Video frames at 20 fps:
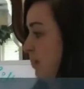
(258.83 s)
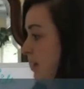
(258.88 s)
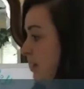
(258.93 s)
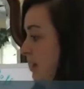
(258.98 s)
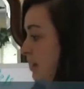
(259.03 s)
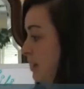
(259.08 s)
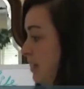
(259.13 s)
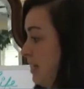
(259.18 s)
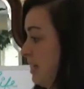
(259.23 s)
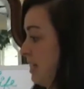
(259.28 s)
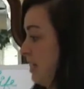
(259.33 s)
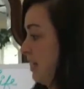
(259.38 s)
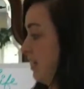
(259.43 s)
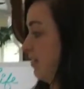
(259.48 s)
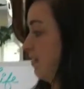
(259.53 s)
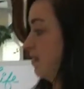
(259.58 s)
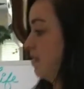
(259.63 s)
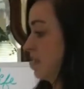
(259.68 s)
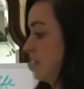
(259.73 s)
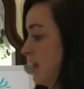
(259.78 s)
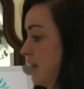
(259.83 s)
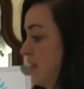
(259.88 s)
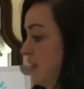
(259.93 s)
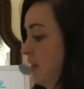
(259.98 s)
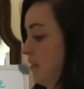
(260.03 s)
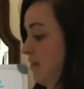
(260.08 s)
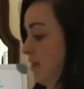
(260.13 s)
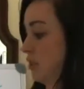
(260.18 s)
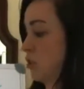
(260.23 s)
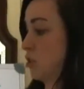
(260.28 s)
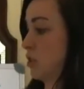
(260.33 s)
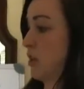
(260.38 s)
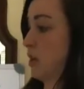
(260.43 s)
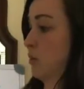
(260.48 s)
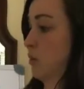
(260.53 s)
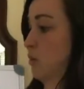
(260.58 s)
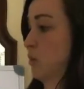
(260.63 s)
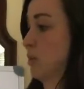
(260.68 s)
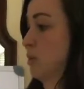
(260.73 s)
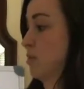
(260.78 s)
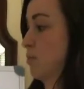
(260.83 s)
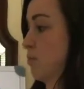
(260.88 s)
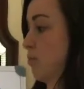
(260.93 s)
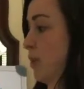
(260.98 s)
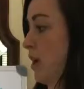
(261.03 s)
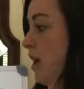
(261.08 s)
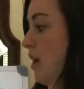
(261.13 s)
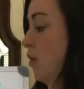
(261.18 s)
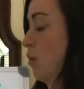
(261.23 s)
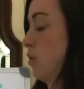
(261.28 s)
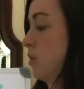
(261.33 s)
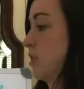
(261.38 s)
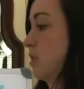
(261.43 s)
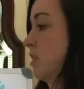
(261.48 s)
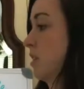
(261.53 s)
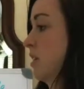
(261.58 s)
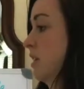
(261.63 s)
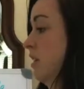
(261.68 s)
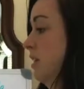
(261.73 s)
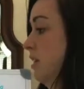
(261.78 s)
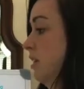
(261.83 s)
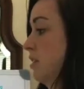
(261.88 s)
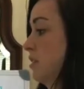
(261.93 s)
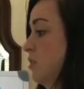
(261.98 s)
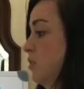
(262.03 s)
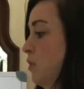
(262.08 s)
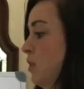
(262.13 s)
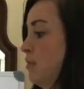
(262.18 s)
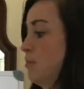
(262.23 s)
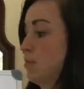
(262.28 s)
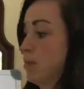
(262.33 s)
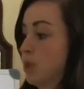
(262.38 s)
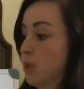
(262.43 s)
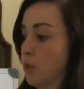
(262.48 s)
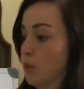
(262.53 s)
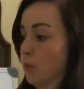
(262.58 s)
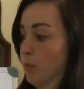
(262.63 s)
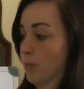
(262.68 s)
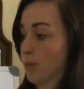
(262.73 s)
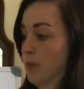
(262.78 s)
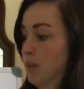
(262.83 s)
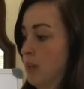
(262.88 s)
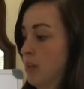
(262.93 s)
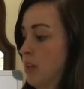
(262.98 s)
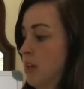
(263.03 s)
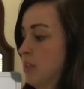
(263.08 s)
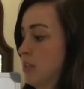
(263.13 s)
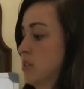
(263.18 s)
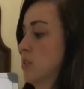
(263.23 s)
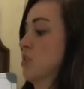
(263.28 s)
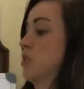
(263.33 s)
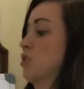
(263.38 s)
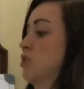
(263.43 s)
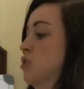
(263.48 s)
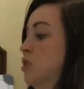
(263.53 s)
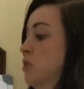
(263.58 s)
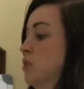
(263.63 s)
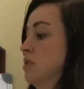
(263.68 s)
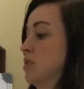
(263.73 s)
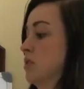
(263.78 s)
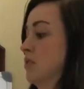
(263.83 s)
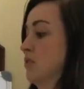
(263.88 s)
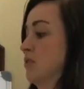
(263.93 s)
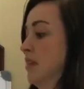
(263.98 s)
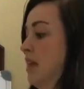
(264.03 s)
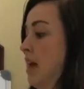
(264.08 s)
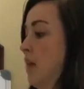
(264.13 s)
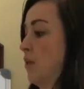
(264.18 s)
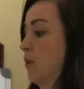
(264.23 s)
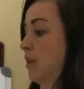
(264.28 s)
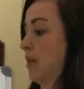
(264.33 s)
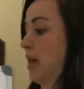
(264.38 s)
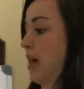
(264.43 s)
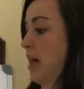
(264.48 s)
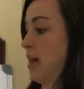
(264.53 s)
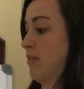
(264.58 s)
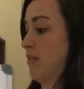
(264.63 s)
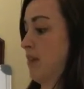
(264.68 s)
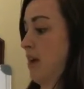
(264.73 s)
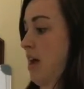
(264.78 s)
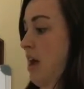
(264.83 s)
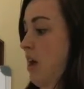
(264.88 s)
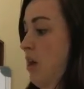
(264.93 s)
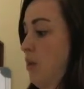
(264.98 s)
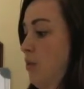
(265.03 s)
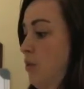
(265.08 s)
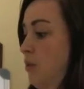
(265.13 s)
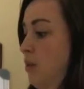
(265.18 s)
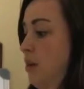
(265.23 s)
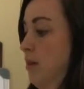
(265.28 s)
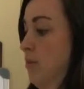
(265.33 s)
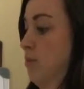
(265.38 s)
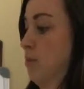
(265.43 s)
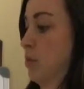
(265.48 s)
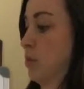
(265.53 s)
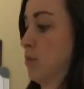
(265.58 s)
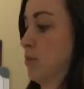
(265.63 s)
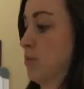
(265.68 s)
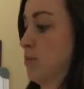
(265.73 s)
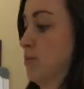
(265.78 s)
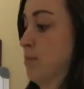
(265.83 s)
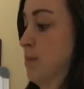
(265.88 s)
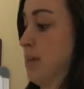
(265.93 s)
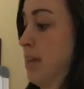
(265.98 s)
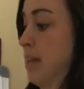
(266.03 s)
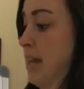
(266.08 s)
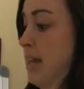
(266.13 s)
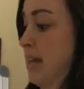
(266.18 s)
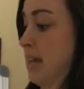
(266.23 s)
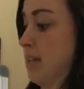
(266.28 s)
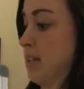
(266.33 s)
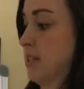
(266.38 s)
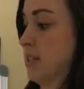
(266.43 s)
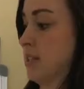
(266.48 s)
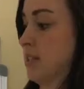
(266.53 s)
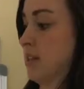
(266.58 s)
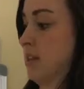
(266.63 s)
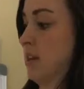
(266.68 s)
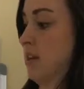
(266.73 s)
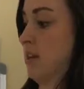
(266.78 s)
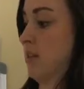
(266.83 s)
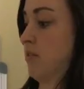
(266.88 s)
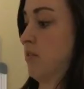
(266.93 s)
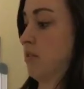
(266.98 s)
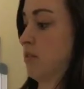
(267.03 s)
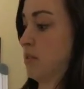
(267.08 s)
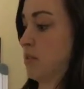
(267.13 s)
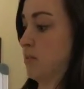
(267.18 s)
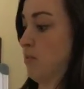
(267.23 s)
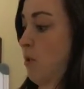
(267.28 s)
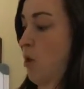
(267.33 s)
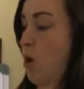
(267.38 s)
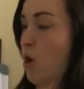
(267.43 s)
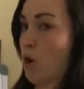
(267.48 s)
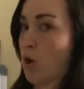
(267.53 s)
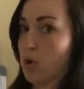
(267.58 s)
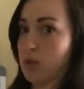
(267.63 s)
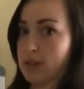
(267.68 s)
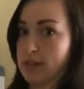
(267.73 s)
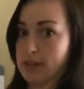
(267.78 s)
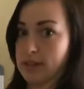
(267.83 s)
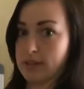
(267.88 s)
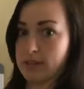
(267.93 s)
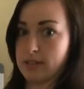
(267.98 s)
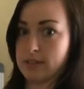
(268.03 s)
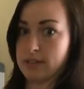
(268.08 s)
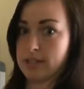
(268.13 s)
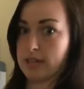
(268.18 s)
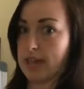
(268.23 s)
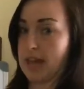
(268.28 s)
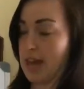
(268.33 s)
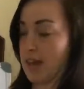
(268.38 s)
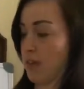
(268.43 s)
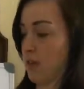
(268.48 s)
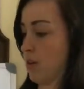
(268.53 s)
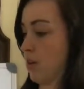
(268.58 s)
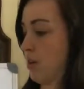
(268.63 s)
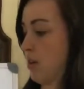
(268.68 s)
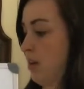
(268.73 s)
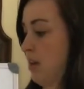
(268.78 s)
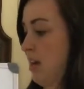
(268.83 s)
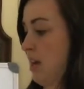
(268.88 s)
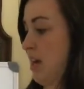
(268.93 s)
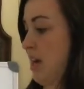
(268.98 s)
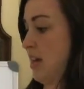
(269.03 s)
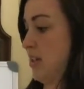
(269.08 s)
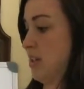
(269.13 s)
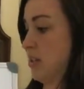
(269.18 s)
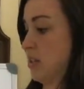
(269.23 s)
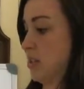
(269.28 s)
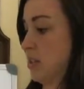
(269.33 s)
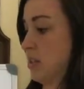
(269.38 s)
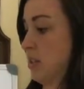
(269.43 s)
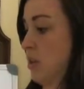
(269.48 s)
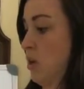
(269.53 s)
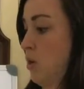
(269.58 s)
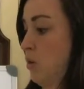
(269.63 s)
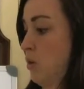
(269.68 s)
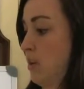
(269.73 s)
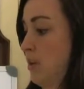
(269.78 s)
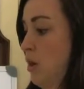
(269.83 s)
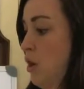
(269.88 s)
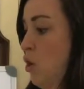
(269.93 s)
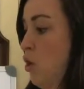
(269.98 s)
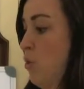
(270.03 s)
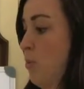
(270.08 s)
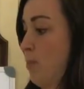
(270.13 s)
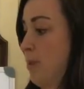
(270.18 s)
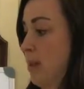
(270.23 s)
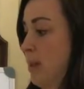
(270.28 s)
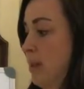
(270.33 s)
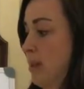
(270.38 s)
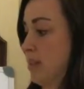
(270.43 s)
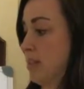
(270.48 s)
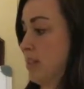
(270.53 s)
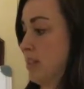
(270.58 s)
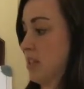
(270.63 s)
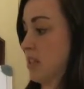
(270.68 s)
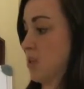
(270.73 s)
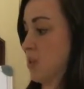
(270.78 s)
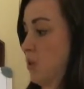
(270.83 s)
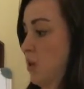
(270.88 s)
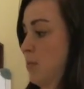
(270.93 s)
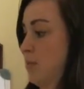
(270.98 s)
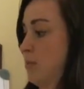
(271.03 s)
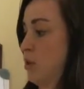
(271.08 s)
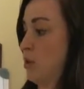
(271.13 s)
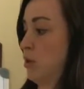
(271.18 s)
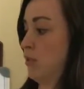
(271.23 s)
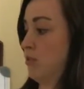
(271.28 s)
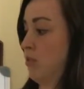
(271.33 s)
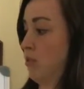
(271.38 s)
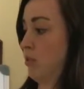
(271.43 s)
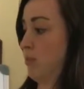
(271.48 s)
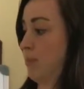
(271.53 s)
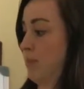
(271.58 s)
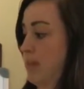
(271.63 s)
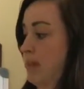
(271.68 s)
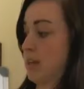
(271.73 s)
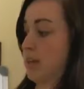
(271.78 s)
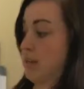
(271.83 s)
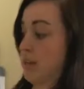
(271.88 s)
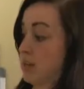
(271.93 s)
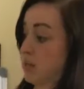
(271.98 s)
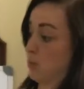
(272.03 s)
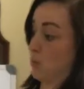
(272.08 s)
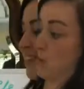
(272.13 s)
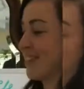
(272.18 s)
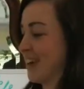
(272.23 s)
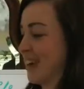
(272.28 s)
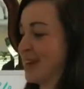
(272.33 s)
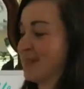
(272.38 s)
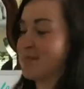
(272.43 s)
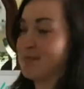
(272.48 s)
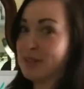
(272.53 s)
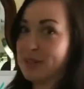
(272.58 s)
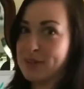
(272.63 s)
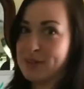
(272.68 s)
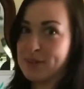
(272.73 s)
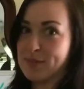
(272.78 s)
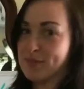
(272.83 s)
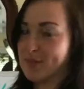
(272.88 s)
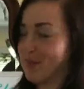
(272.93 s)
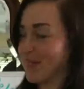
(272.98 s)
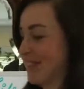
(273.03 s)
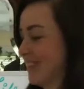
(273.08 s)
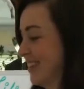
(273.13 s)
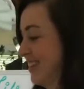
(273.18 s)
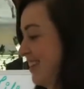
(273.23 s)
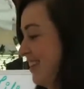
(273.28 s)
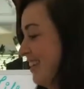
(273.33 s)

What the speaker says: plant leaves, and then eventually it will sprout into a bloom. So this shows the flower life, how a bloom begins small and together, and then slowly opens into a beautiful big red bloom.